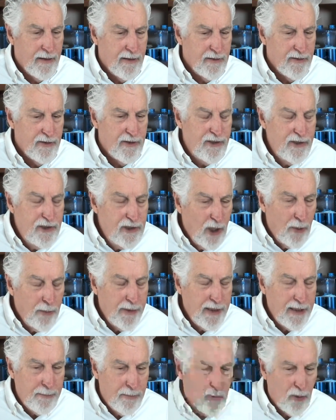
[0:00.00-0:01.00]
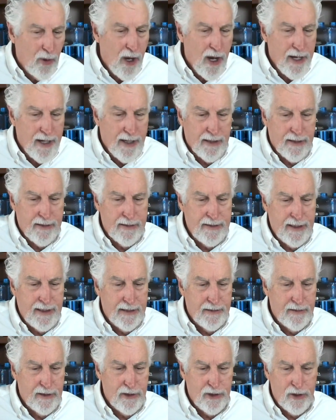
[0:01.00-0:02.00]
so many products
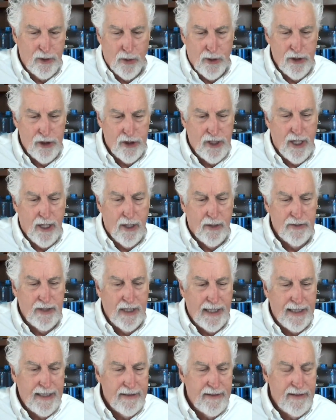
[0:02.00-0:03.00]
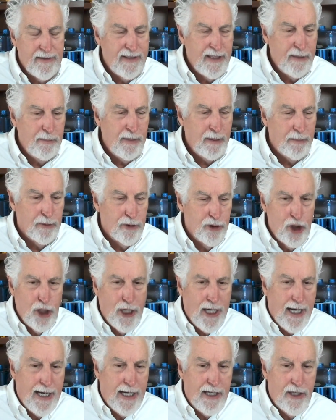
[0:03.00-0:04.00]
hit the store shelves, and I get to see people
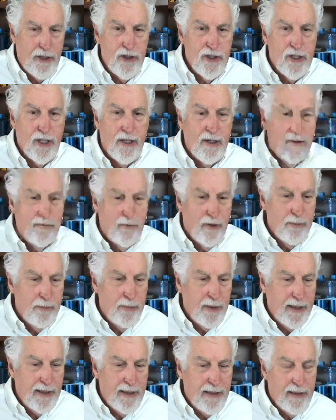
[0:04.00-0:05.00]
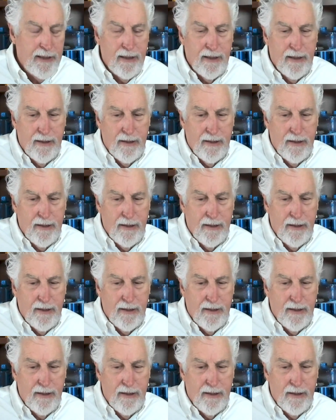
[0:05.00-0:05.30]
change from being